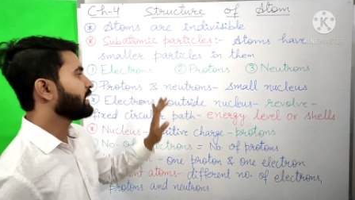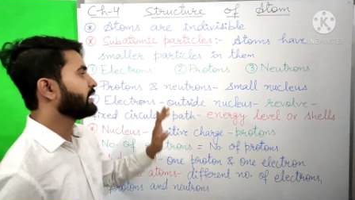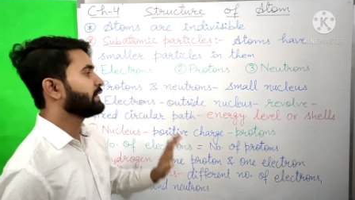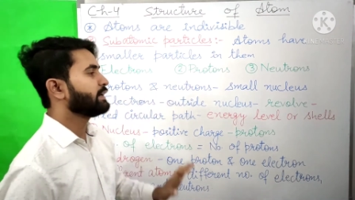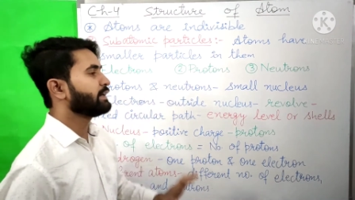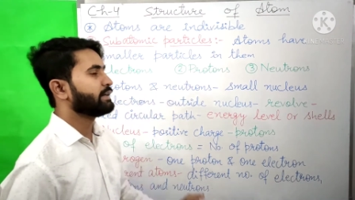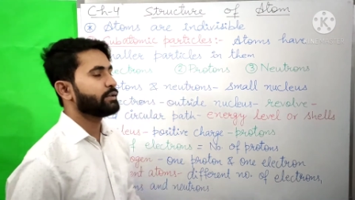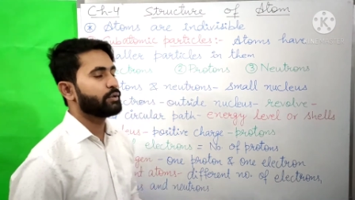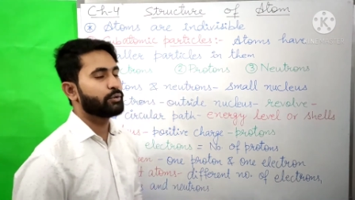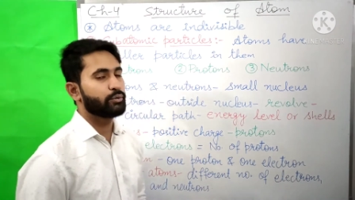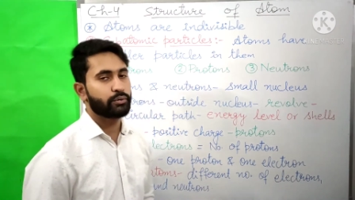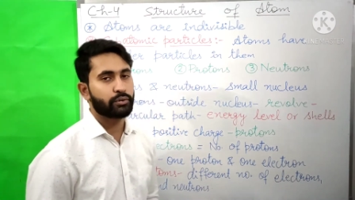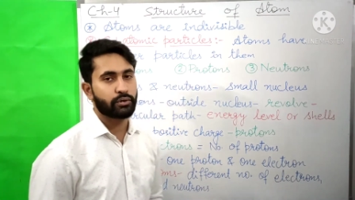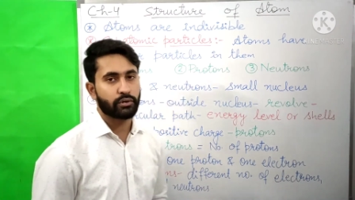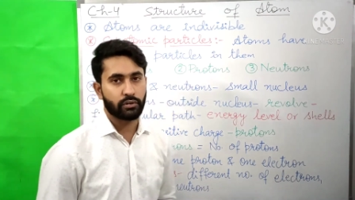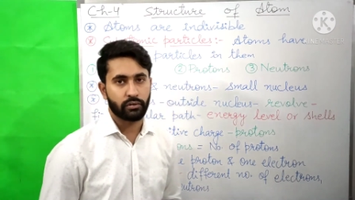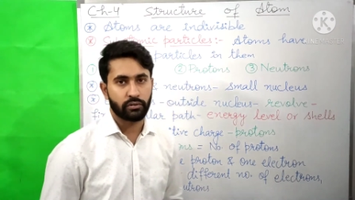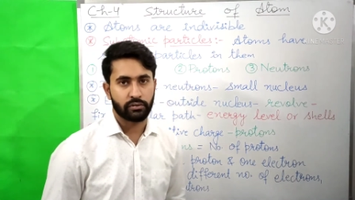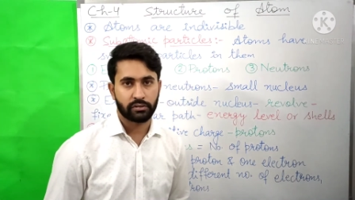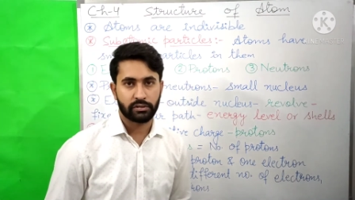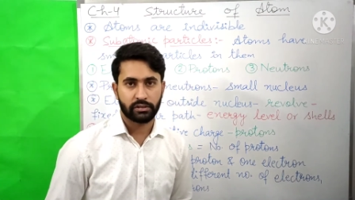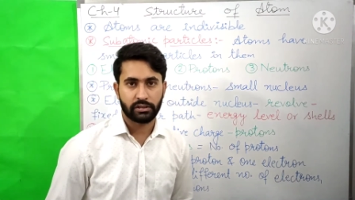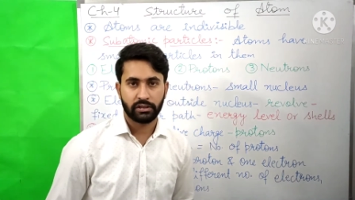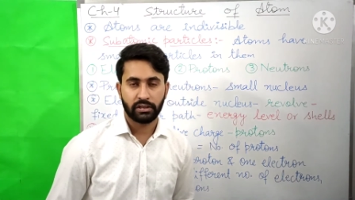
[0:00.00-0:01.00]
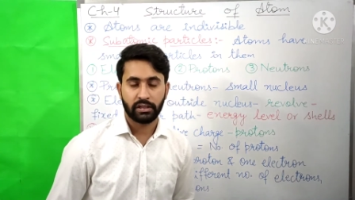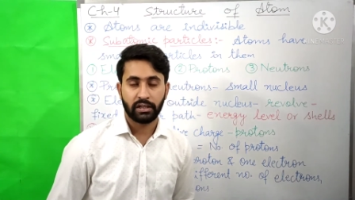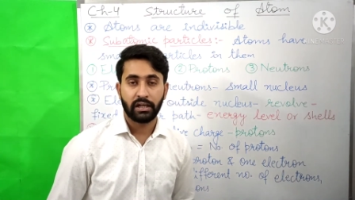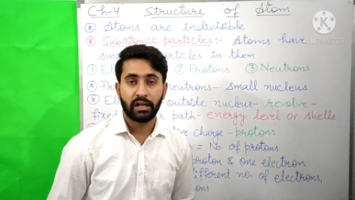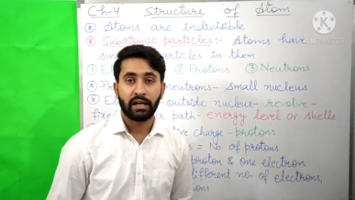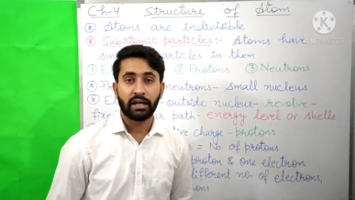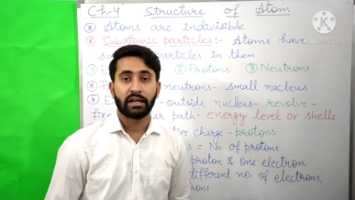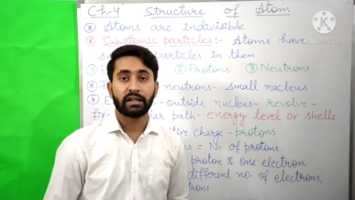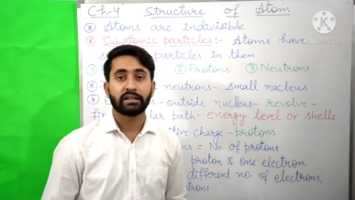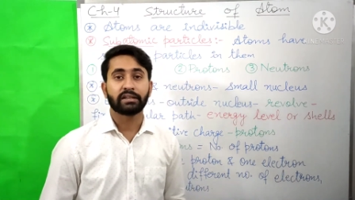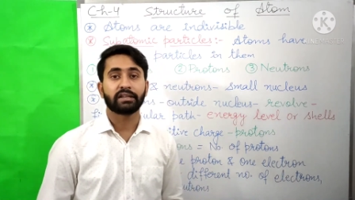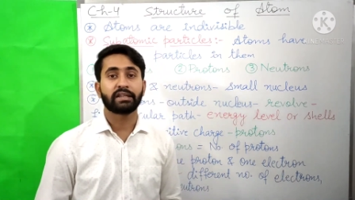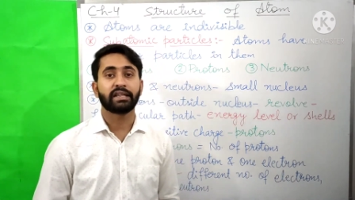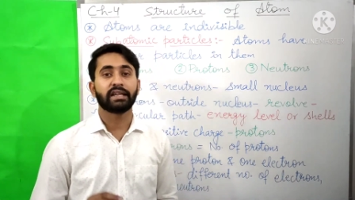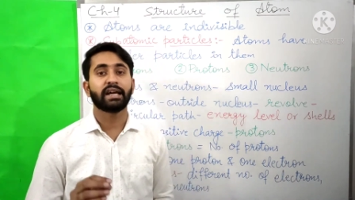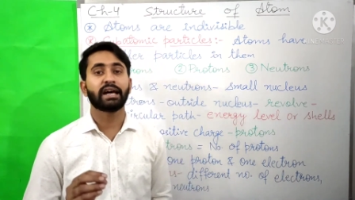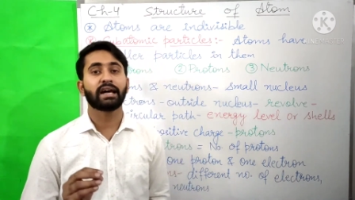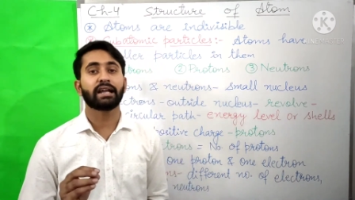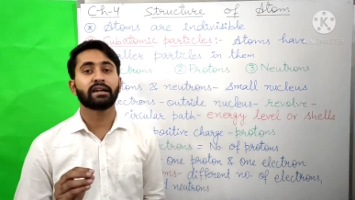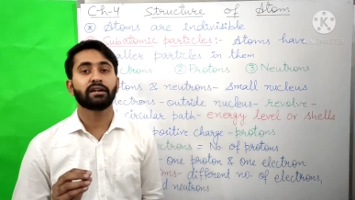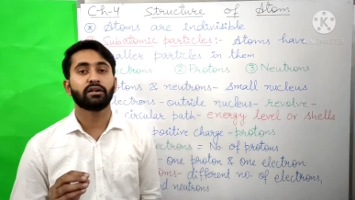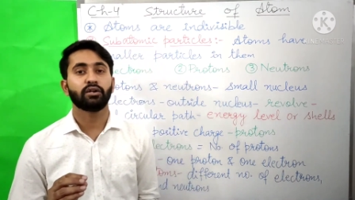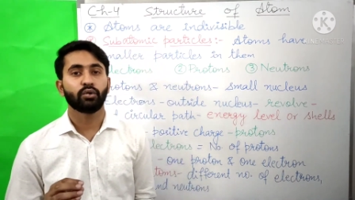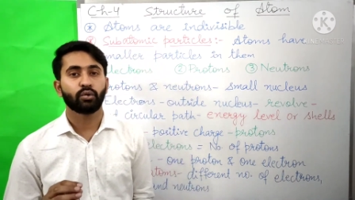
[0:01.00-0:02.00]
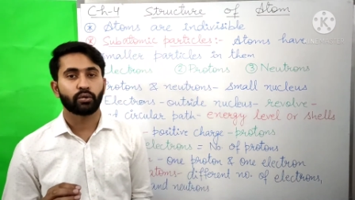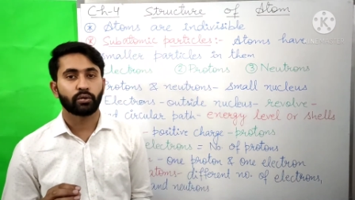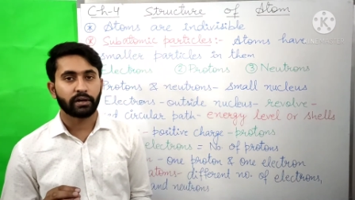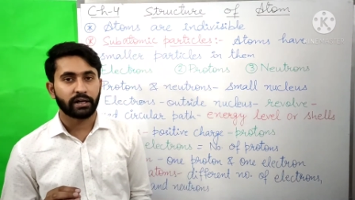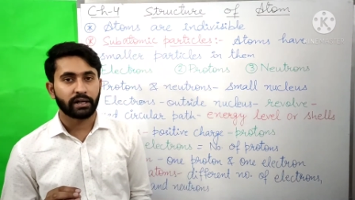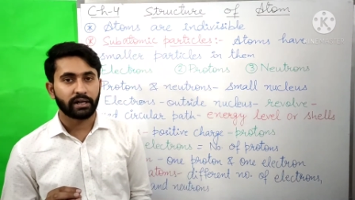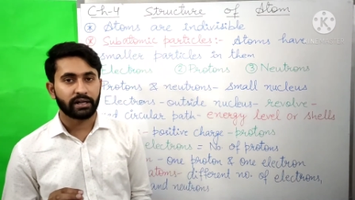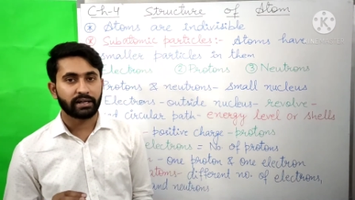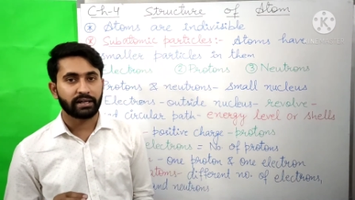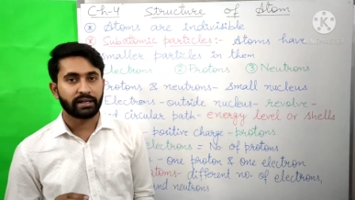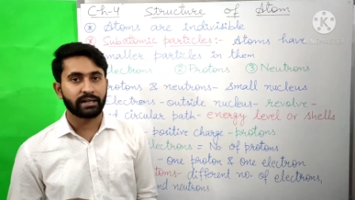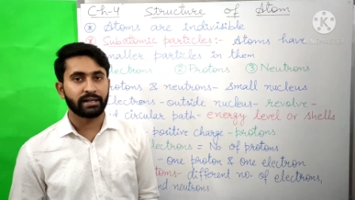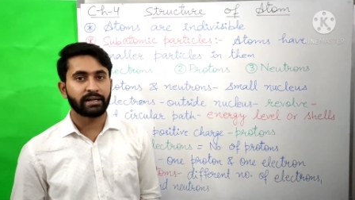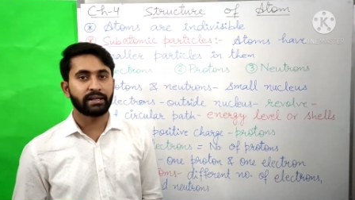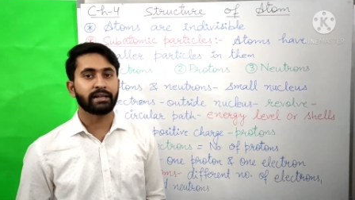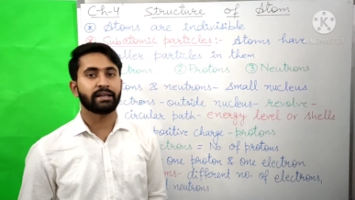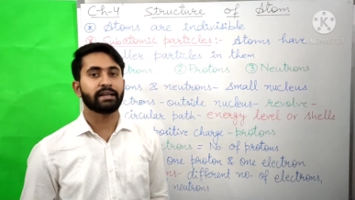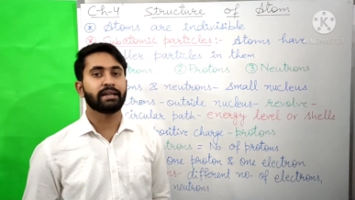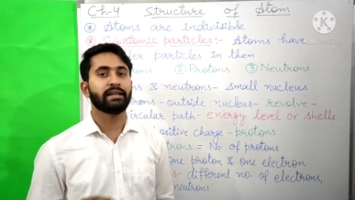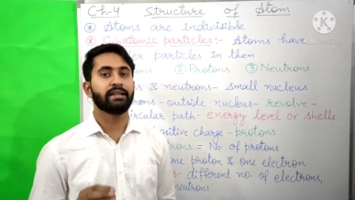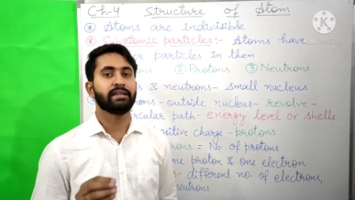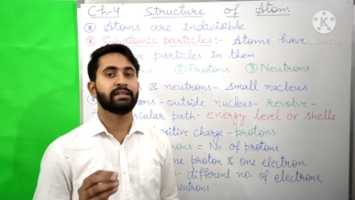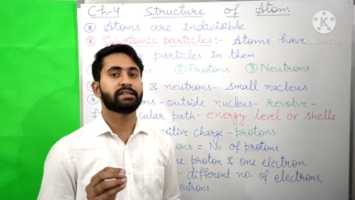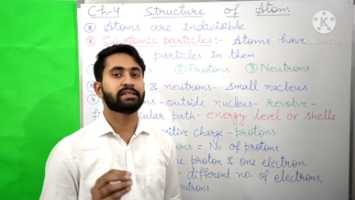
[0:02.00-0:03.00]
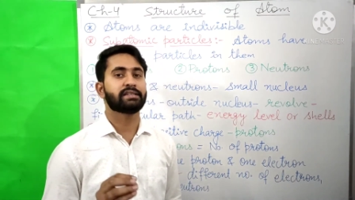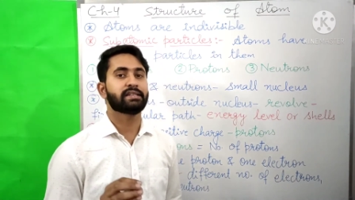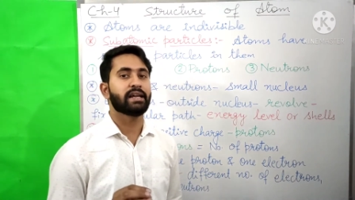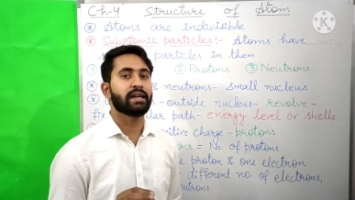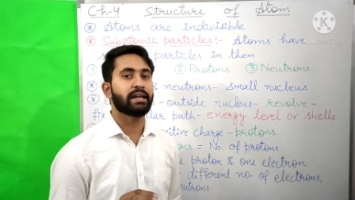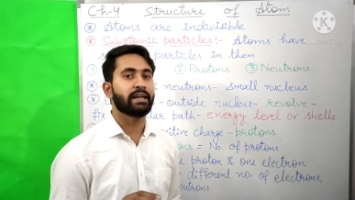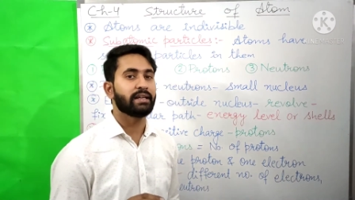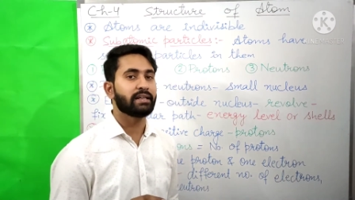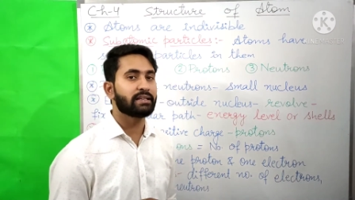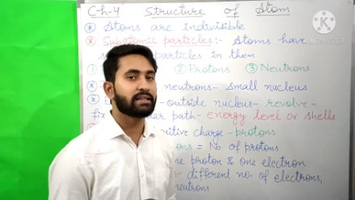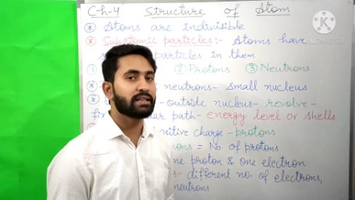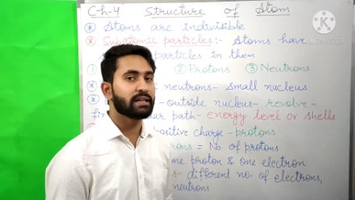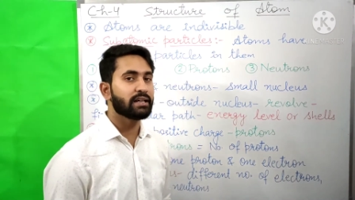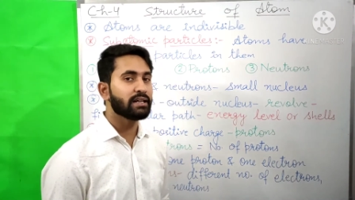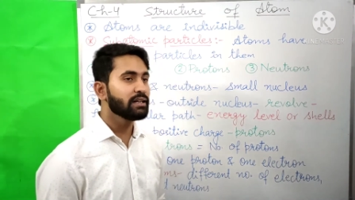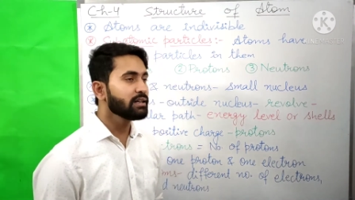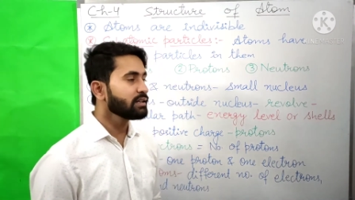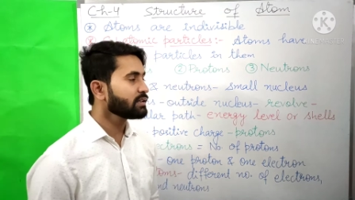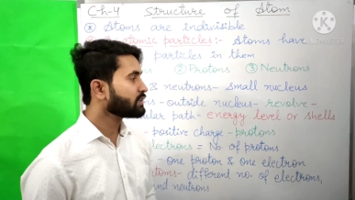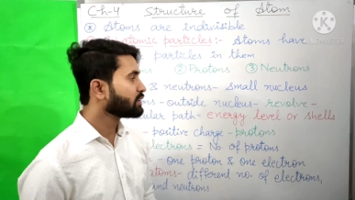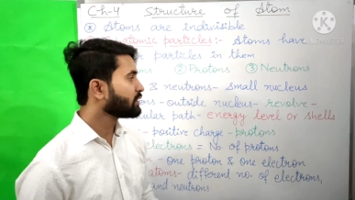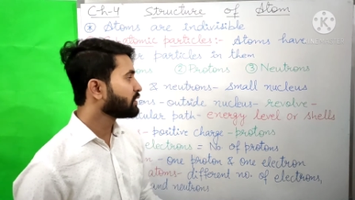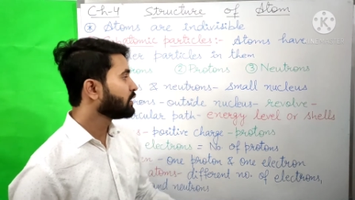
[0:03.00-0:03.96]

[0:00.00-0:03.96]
and neutrons, they are located inside the